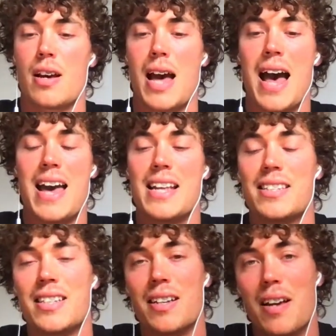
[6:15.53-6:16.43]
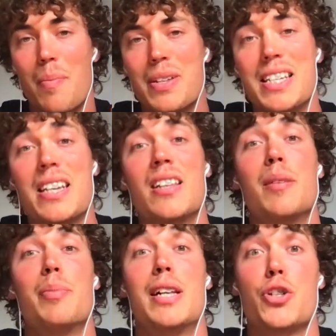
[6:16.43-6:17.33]
hits a particular
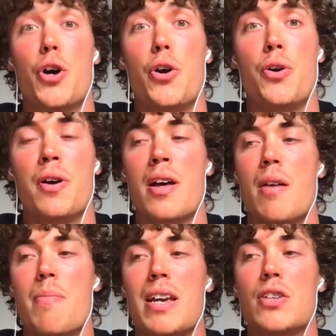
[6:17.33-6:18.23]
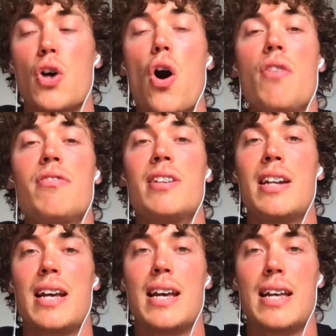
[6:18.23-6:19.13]
plateau, because often
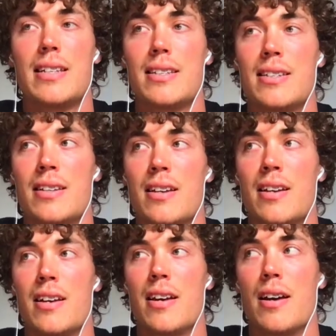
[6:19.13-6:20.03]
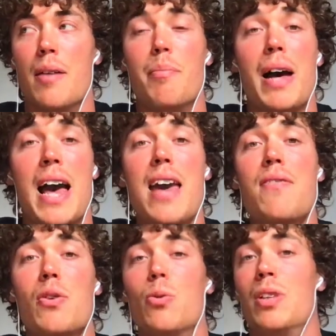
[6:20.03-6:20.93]
it's a
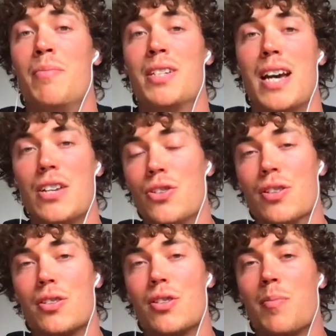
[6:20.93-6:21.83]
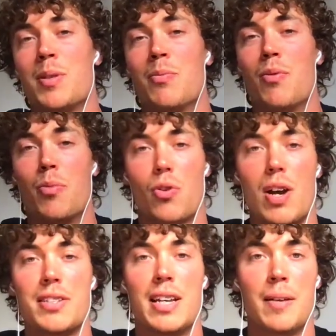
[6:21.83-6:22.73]
behavioral limitation that stops them from
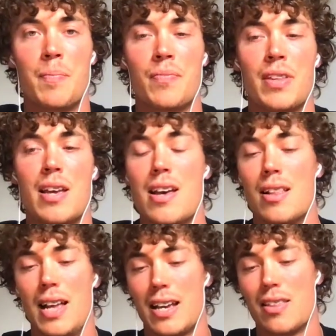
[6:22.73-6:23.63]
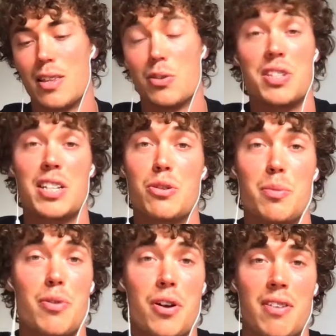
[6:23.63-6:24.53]
progressing. Like they'll stick to a
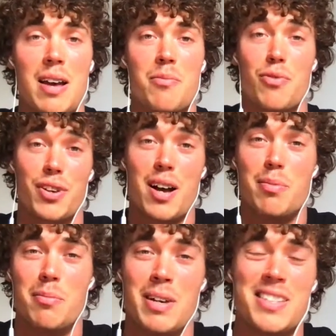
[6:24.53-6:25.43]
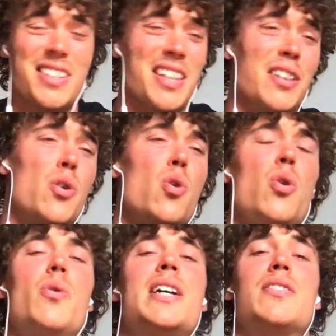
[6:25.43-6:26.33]
program for a couple of months and they'll
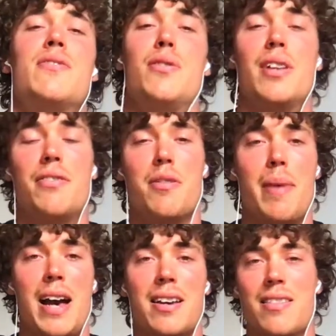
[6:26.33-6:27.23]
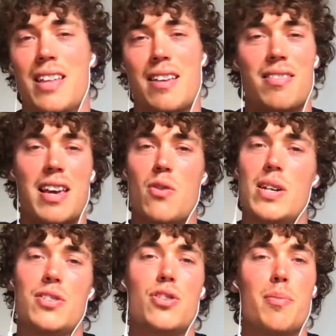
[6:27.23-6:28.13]
always fall off the back. They always
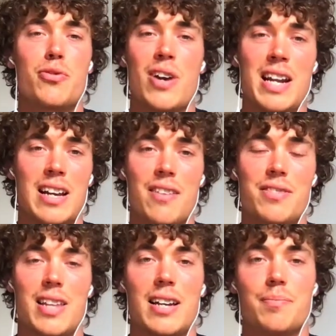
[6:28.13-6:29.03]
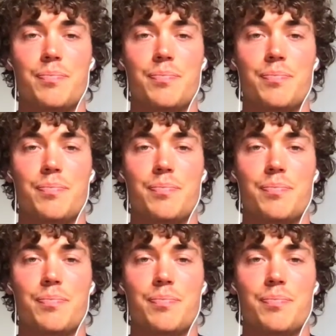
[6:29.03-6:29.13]
stop training after that.